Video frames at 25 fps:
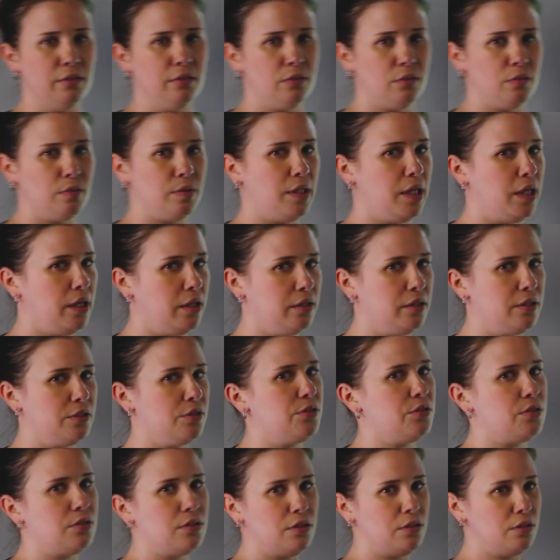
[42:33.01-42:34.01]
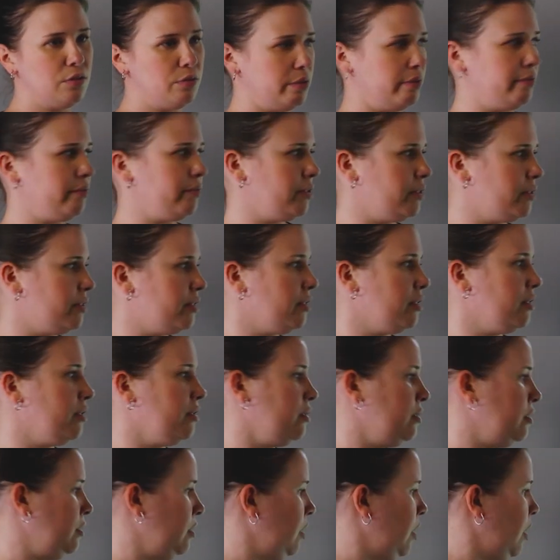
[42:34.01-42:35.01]
So again, that's just an
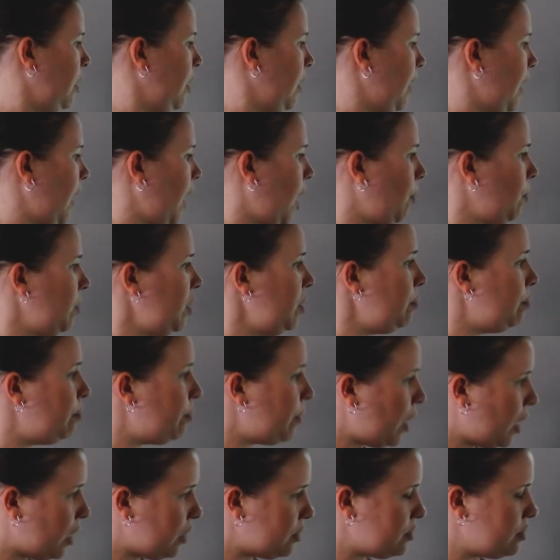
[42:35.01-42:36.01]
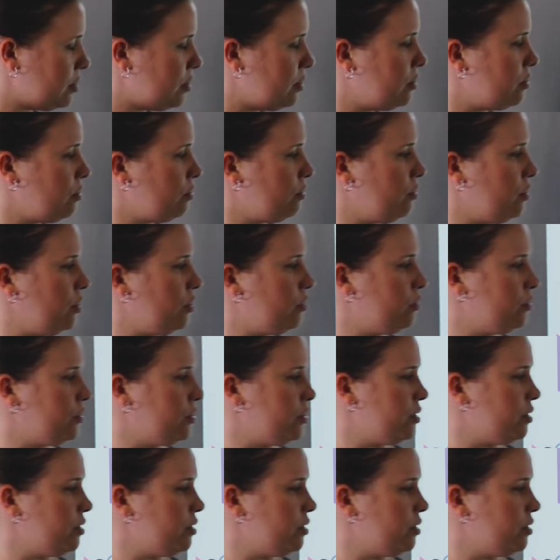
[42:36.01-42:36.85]
equivalency. How many boxes are equal to